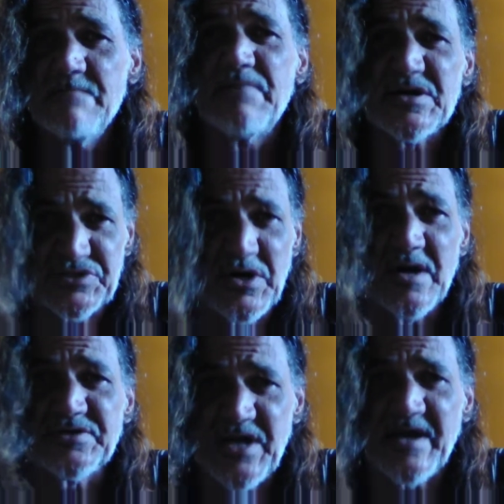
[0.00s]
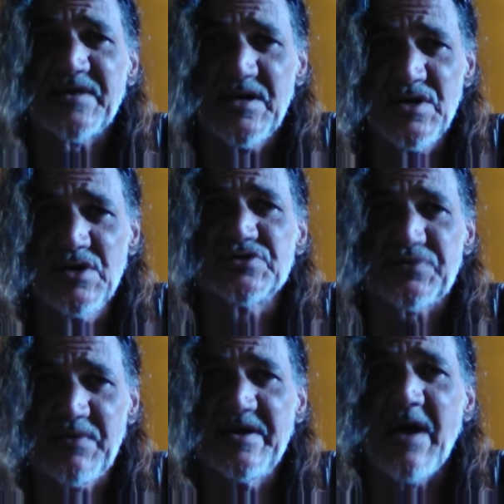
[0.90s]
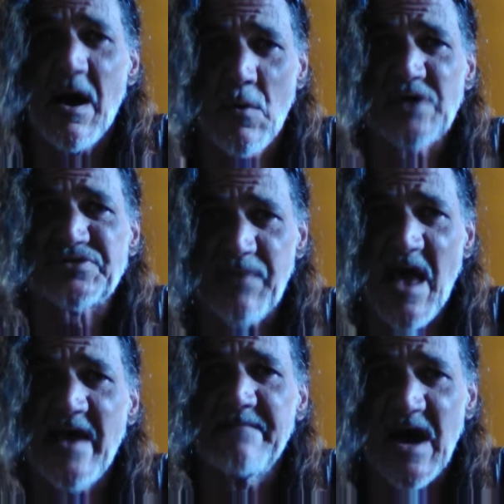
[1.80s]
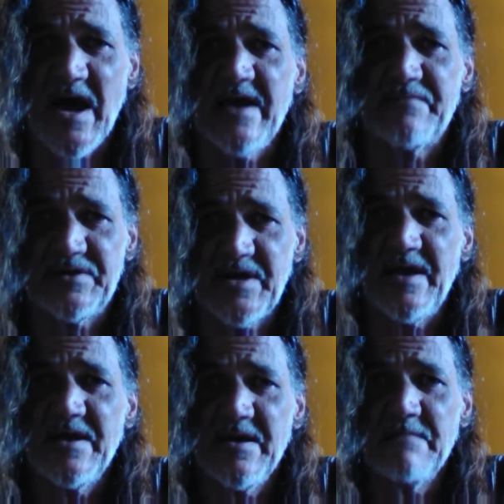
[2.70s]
better start checking the news feed on what's flying by every day.